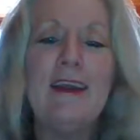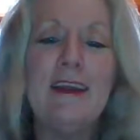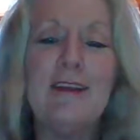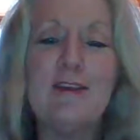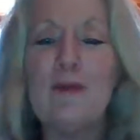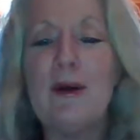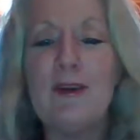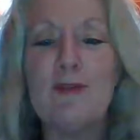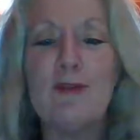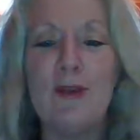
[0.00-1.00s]
It's a
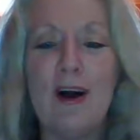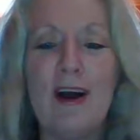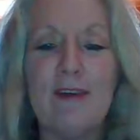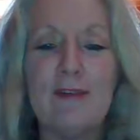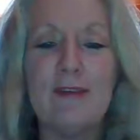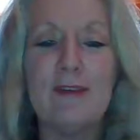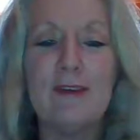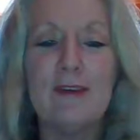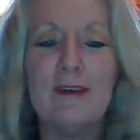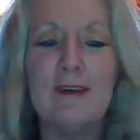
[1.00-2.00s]
wonderful life
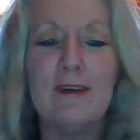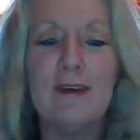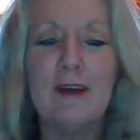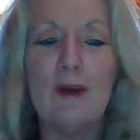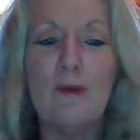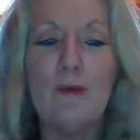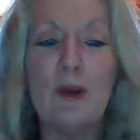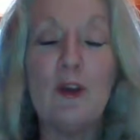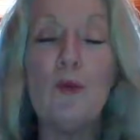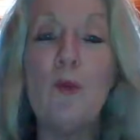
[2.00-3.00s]

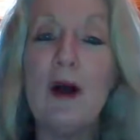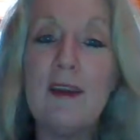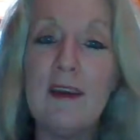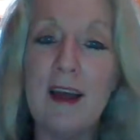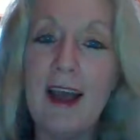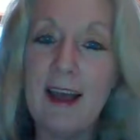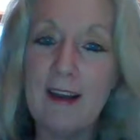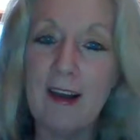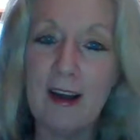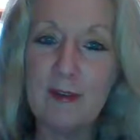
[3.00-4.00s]
when you wonder at
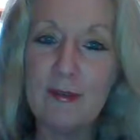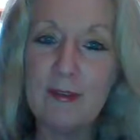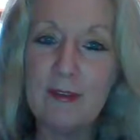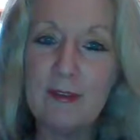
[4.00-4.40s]
life.